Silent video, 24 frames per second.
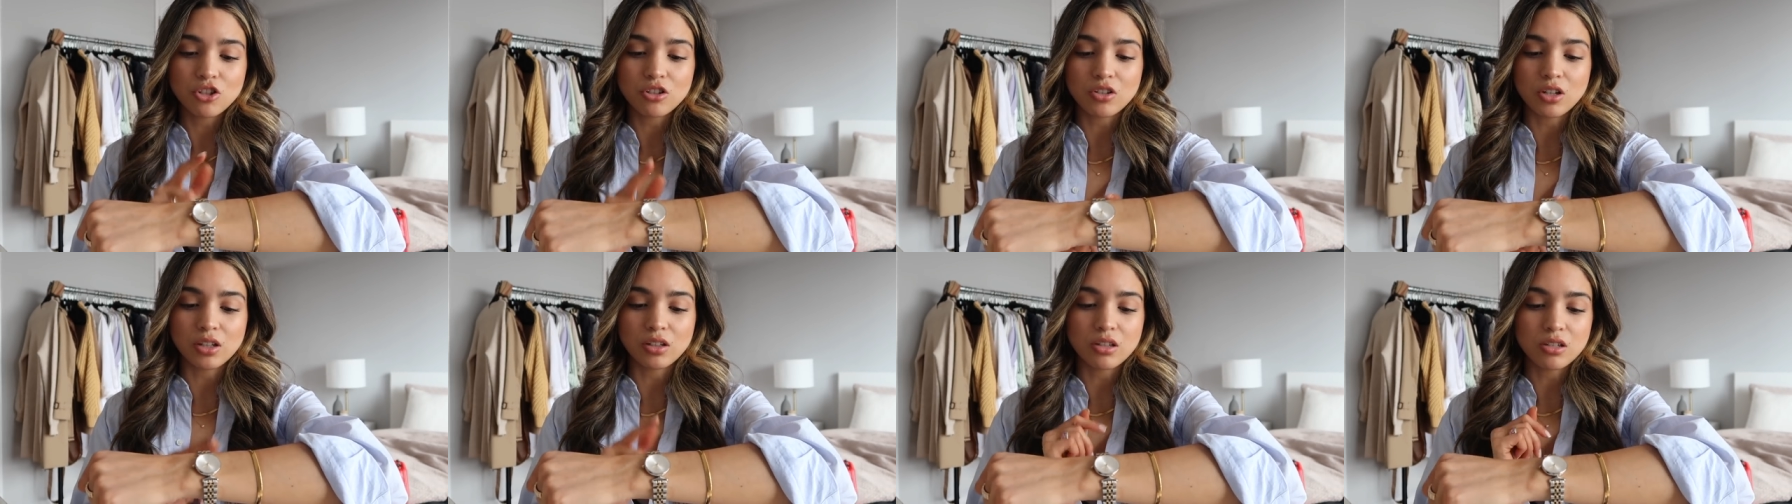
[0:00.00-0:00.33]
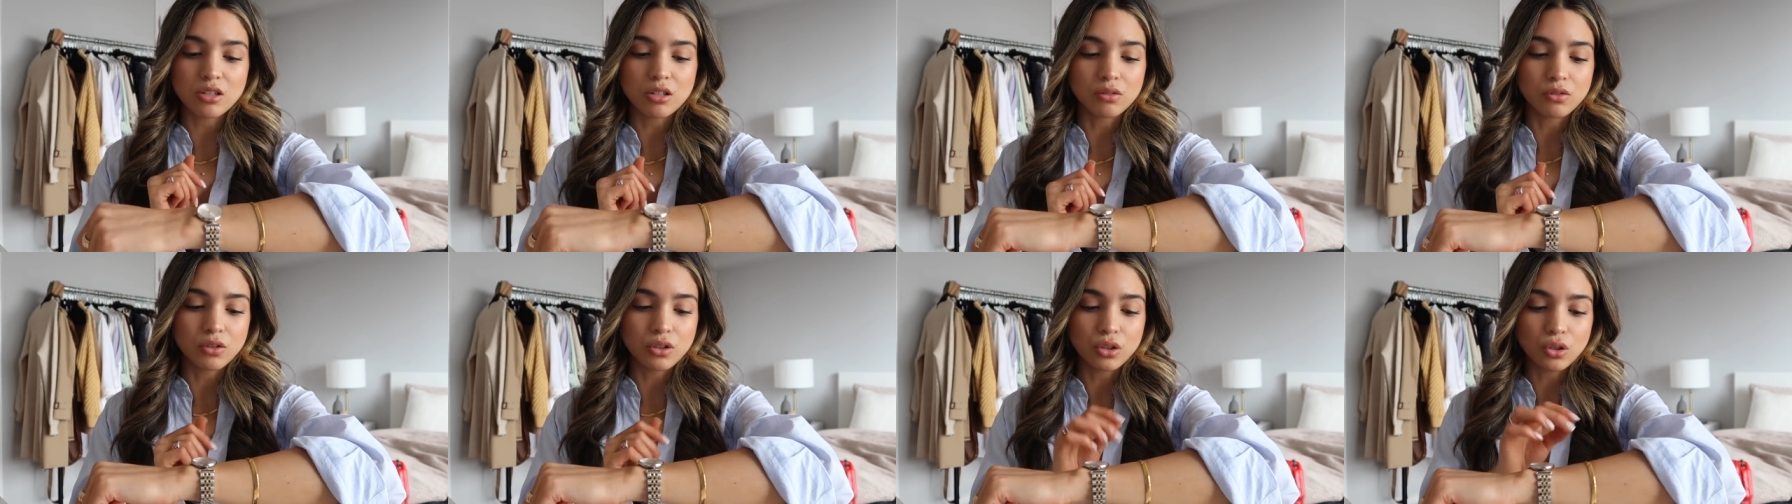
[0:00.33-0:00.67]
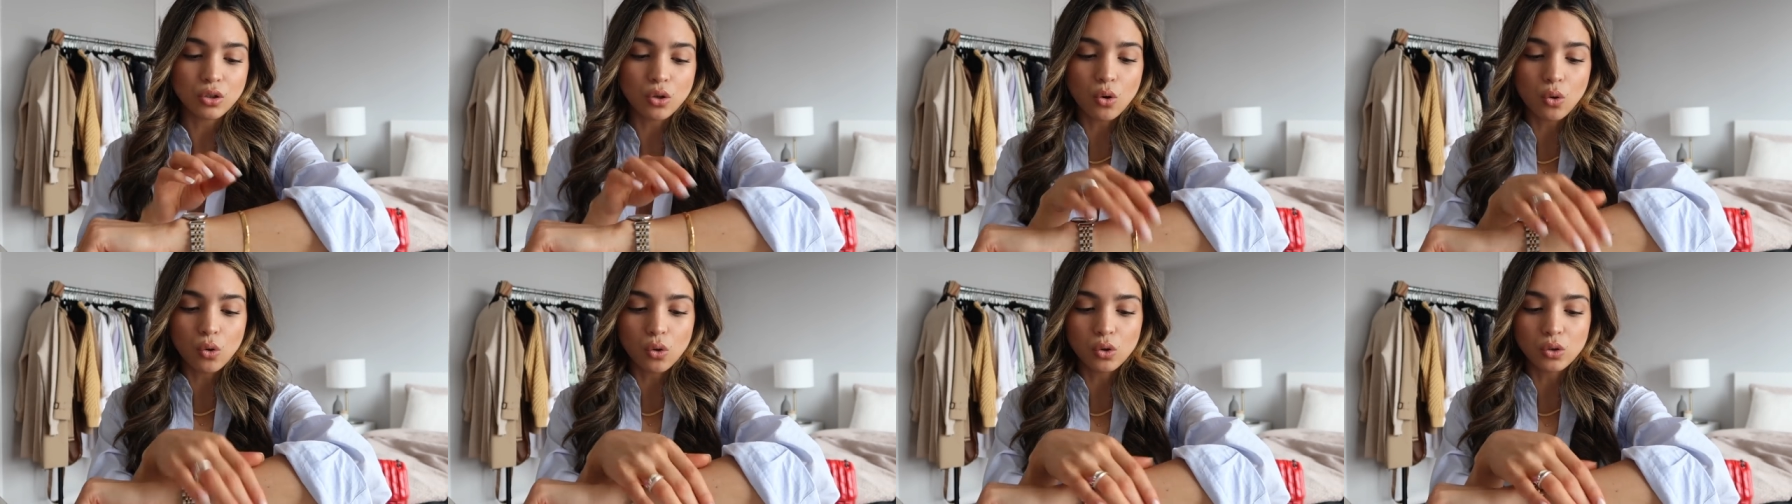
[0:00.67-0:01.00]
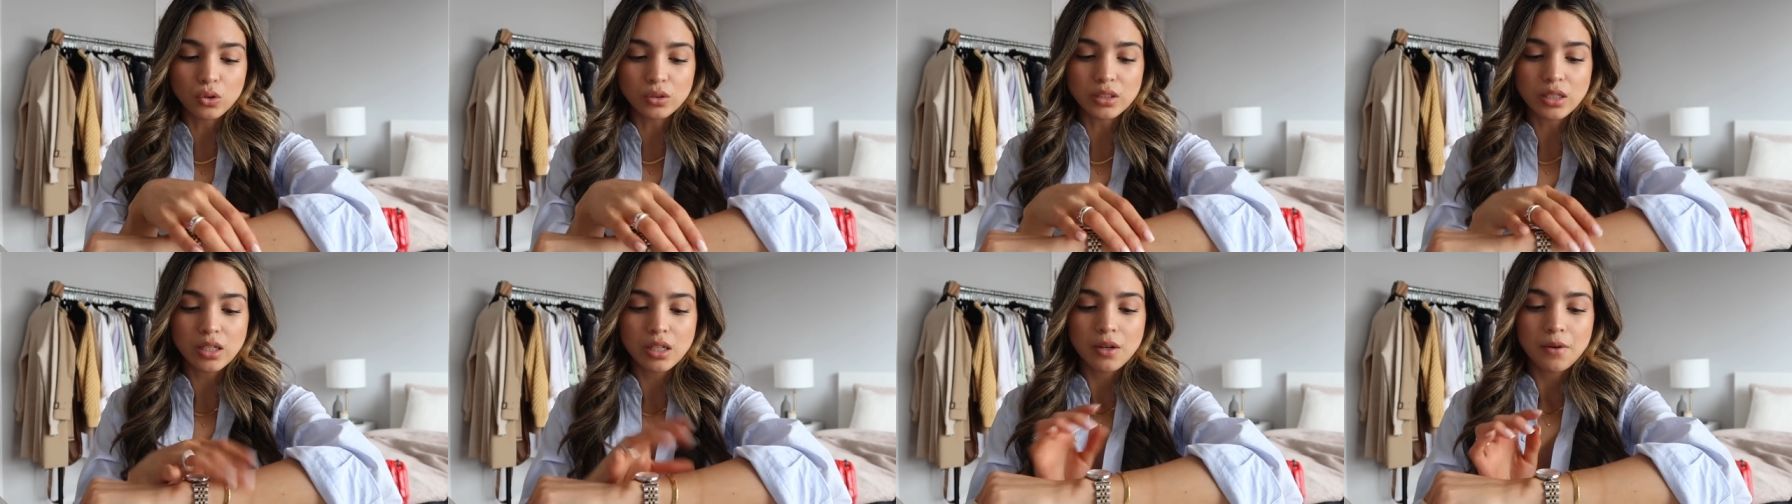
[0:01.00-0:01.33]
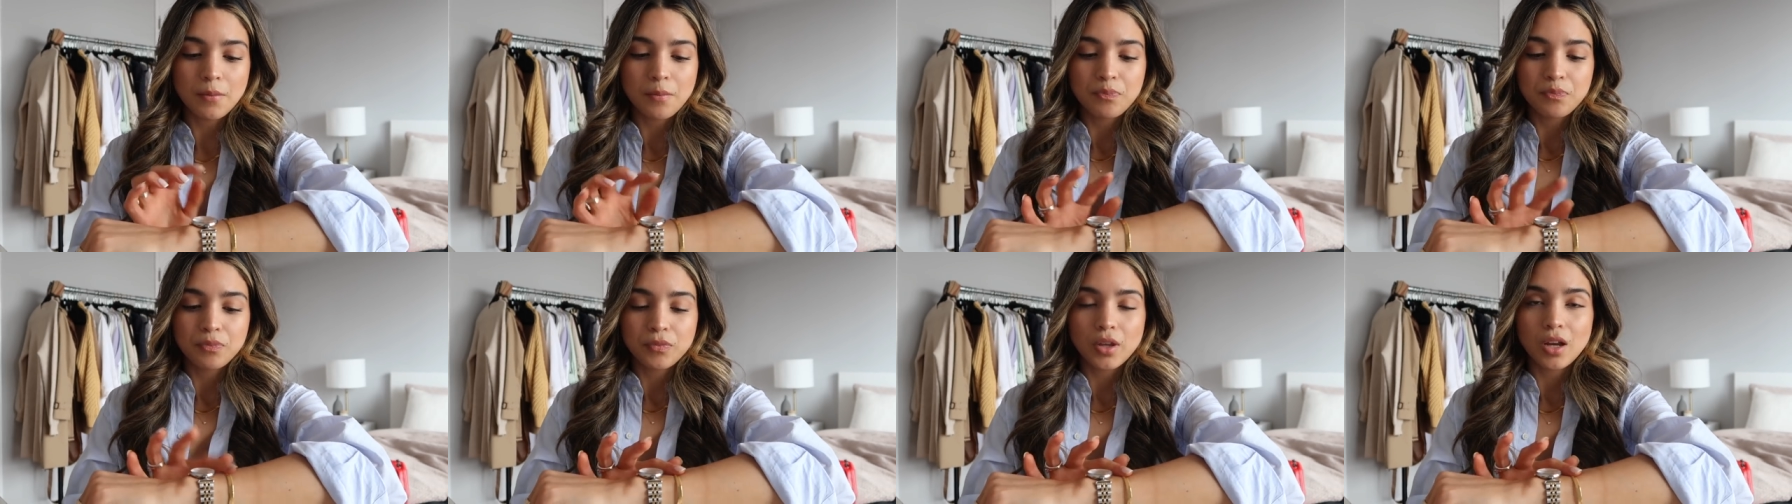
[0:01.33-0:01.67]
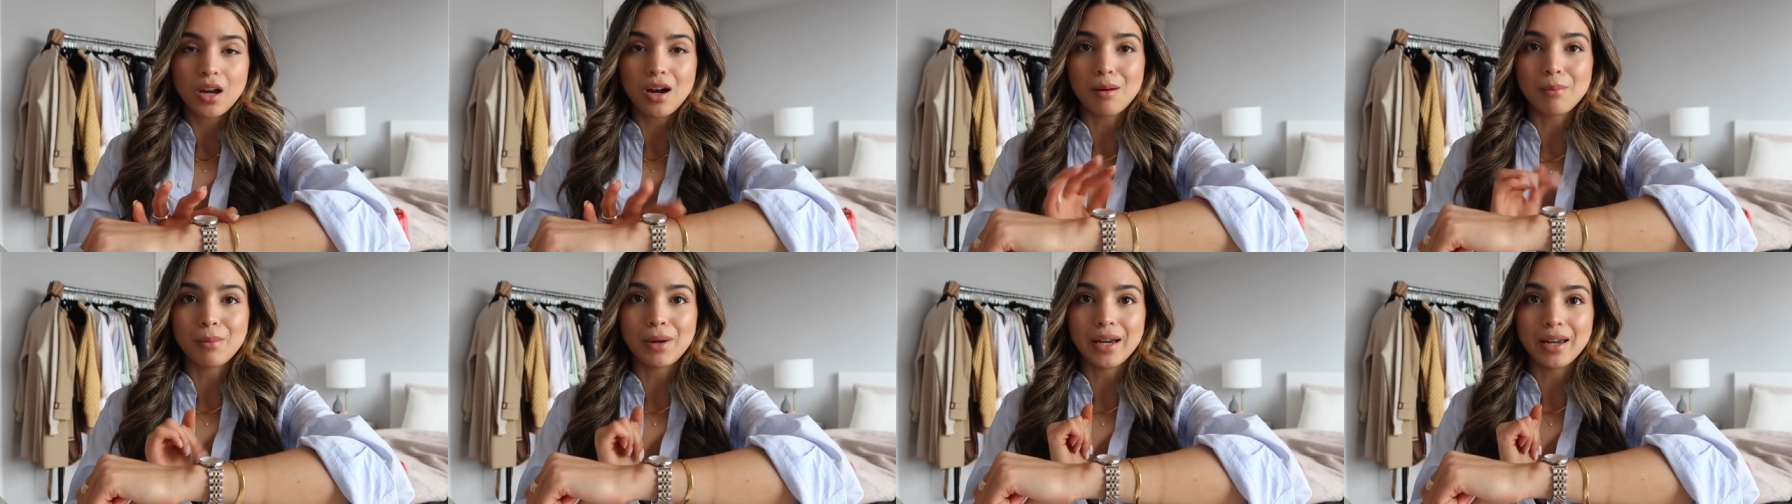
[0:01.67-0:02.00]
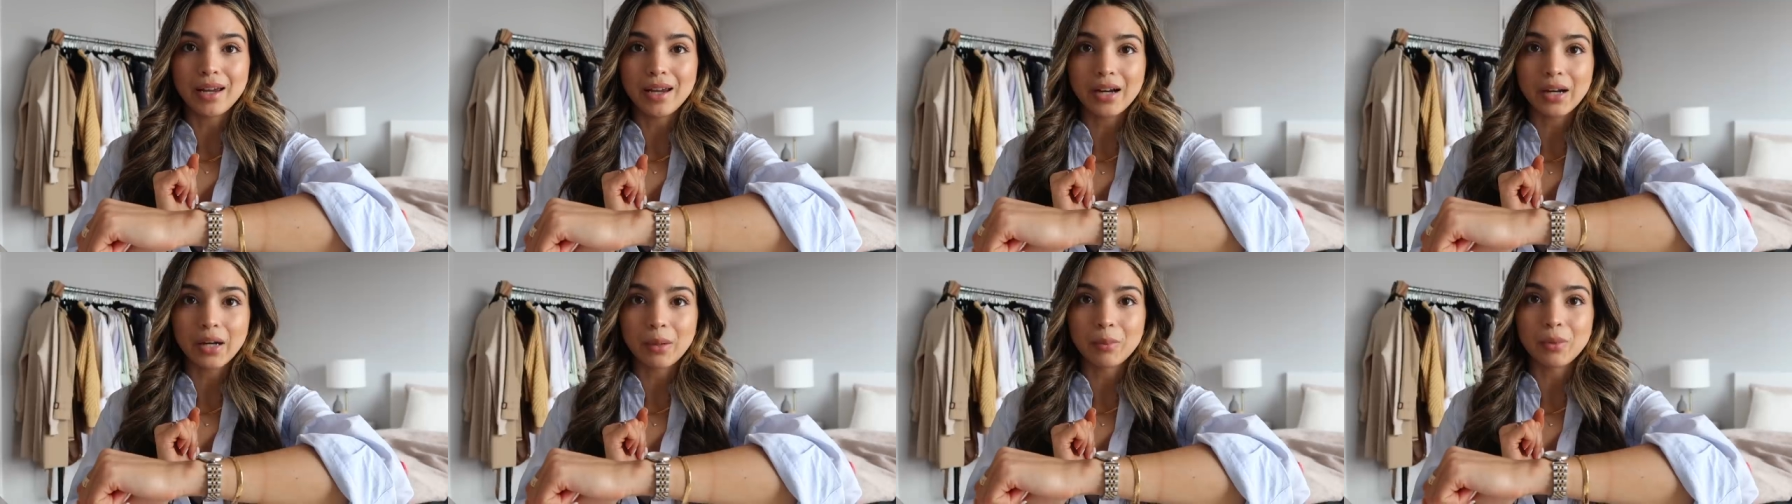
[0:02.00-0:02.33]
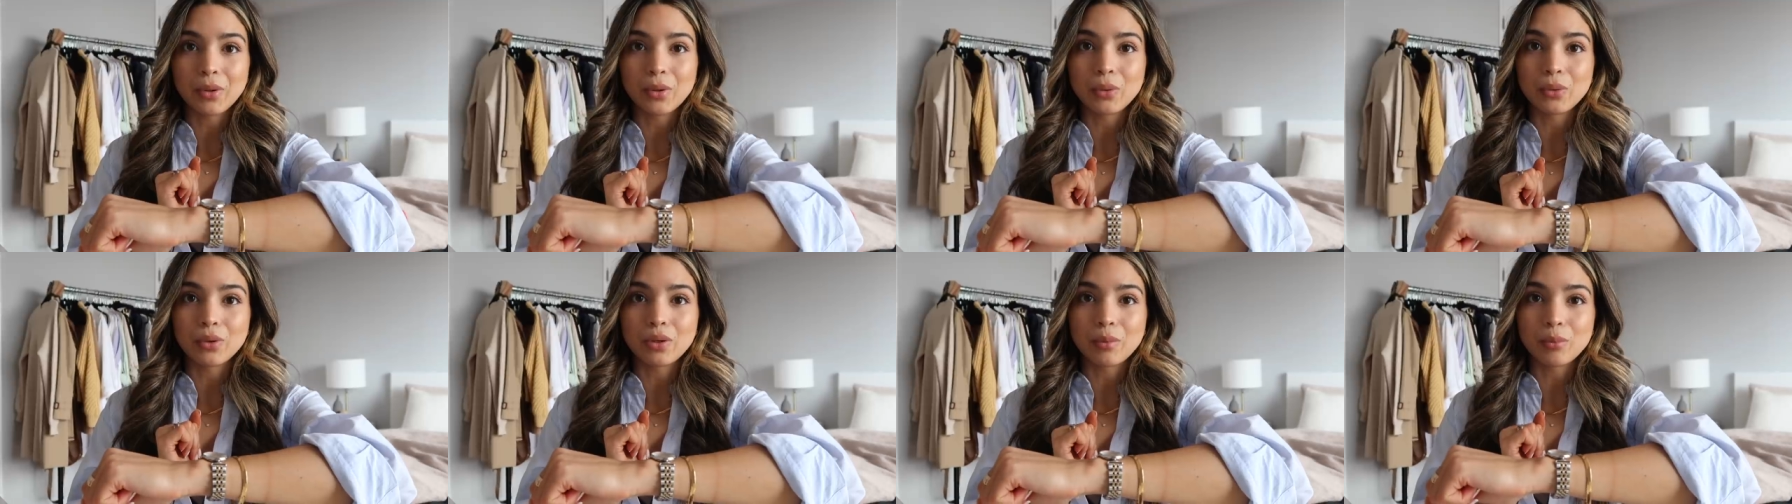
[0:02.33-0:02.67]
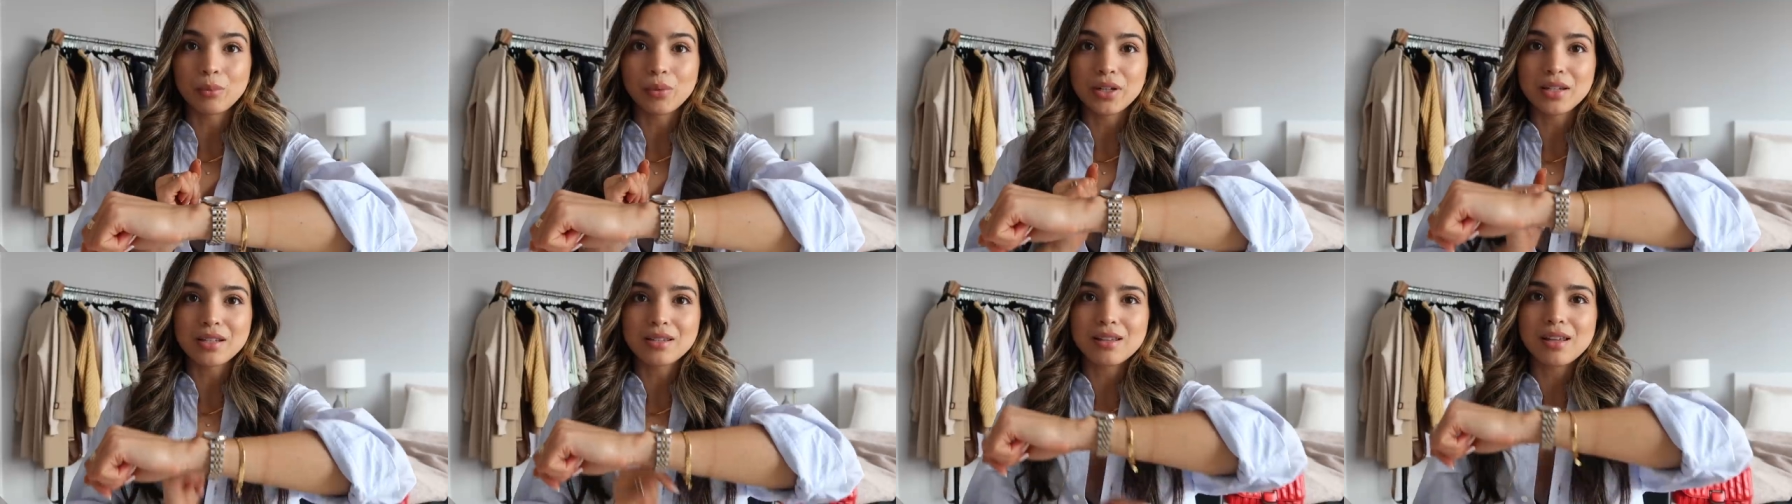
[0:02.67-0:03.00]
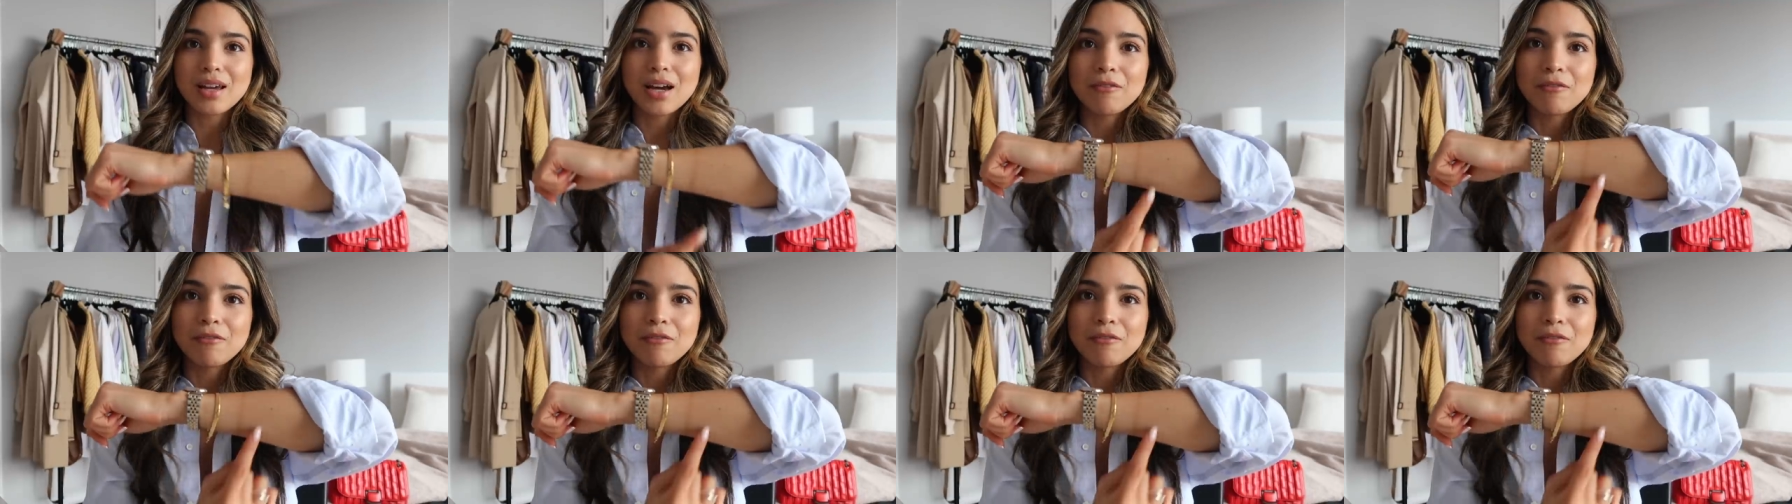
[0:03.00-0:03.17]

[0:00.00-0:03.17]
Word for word: It's got the silver and the gold. Got my herringbone bracelet.